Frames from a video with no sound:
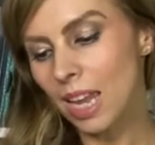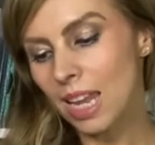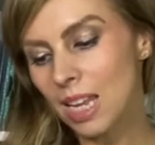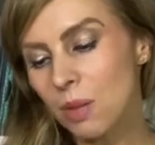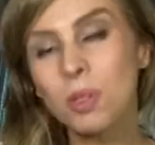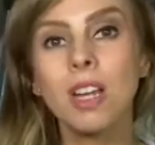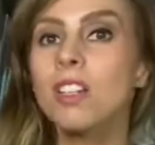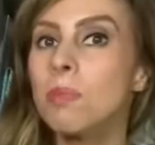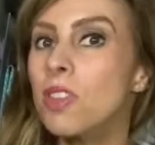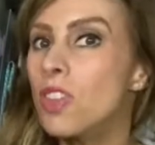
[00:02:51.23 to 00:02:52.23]
it was going
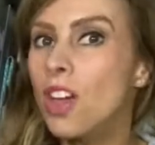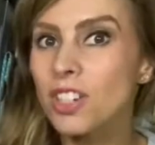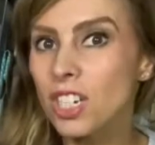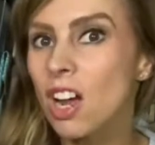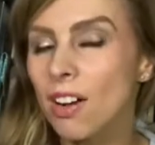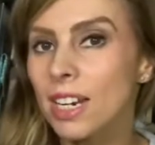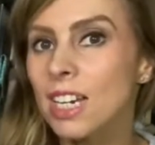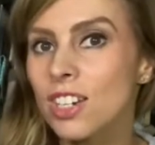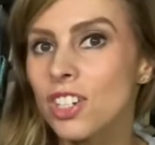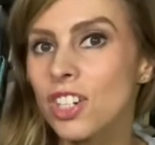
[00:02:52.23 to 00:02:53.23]
to be 39
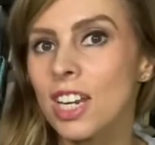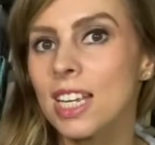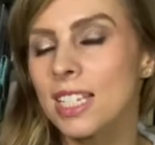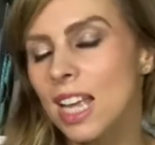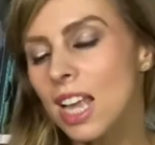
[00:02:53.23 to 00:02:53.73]
inches.